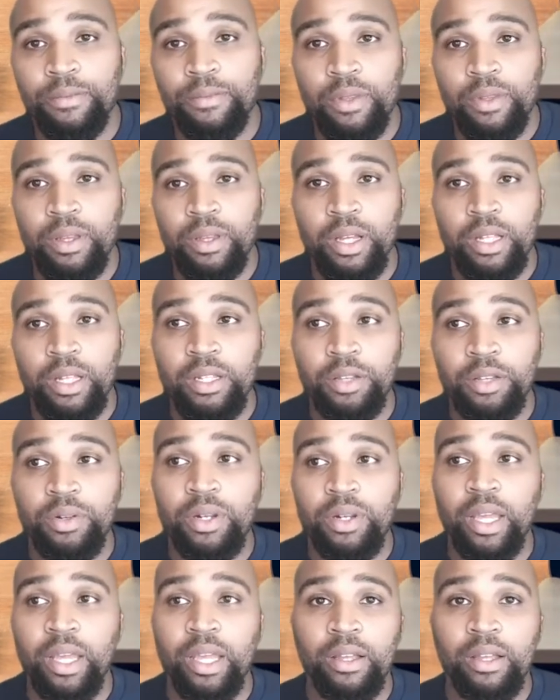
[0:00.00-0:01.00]
another
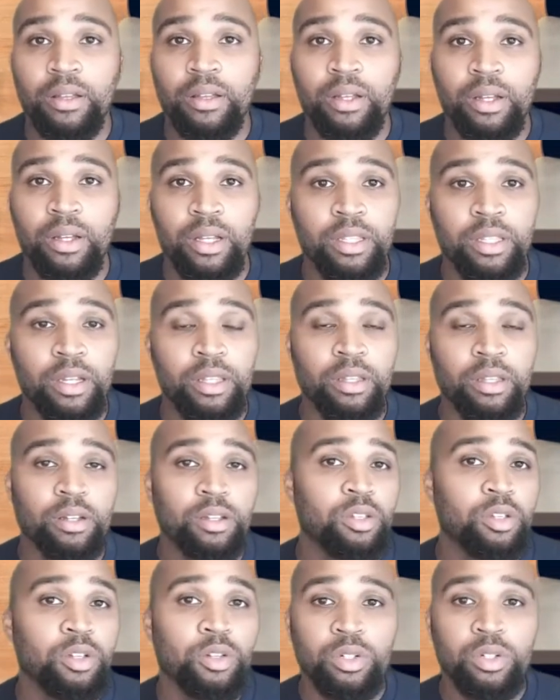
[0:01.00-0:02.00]
day, another
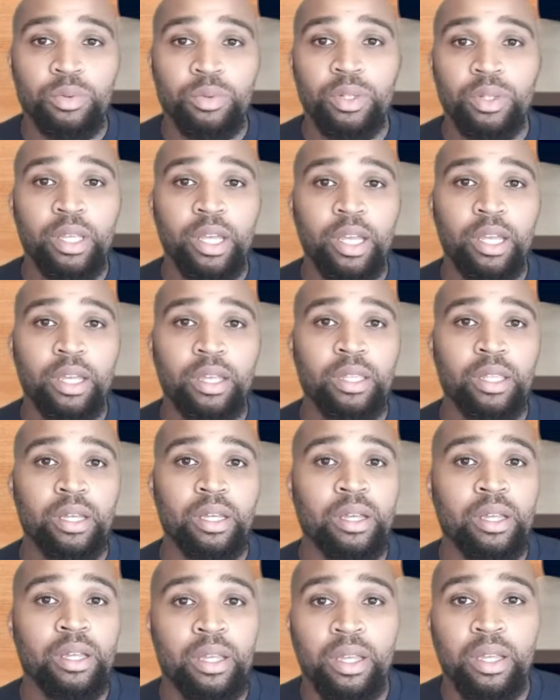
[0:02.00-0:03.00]
usual day
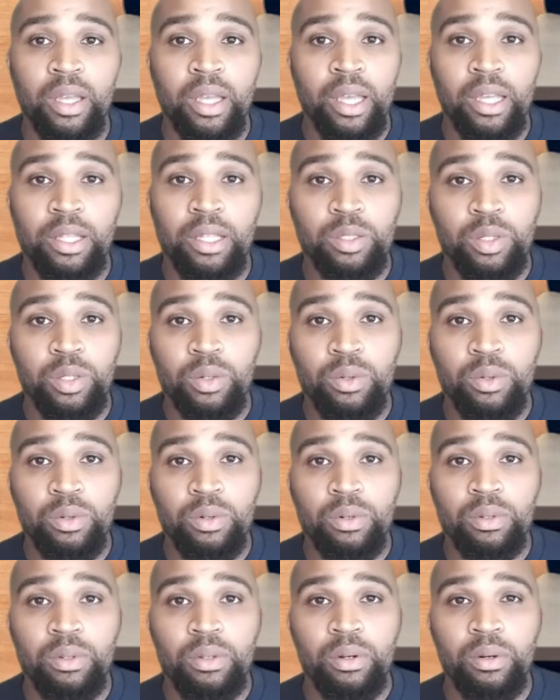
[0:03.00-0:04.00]
in
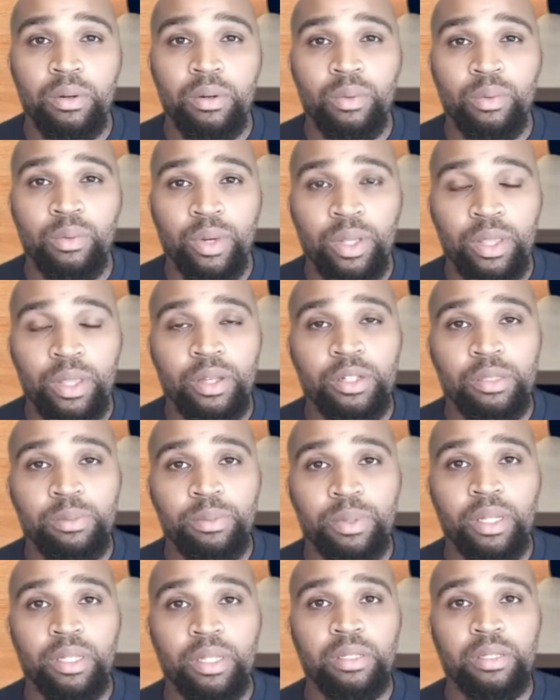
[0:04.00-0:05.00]
school, when there's
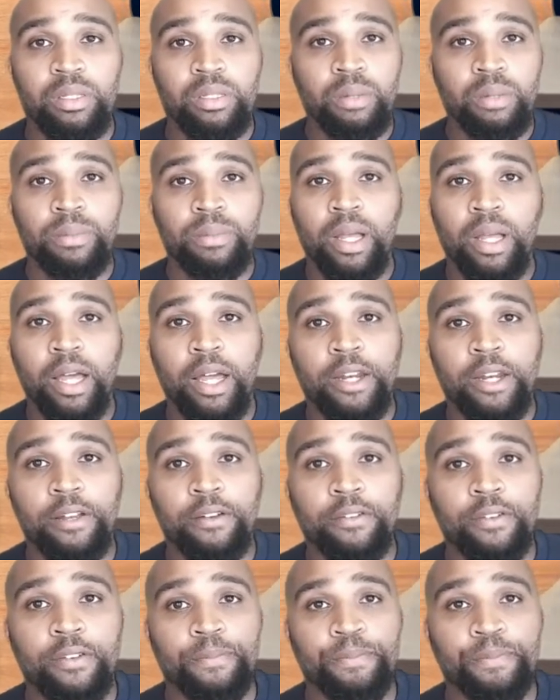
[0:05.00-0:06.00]
been some kind
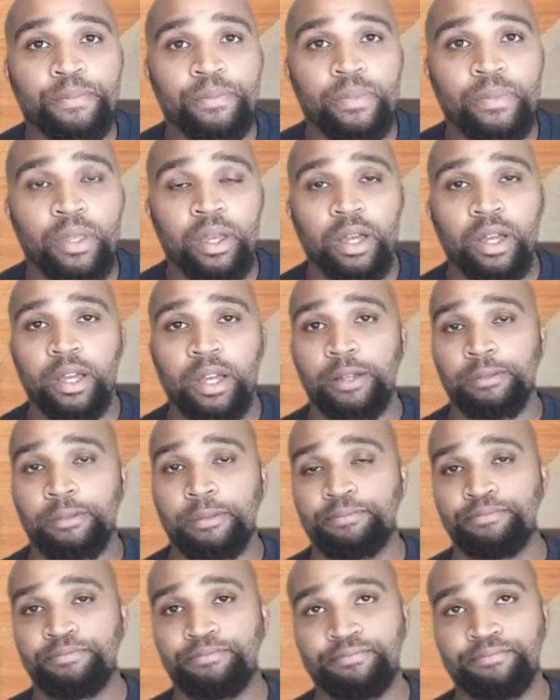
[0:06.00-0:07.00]
of I'm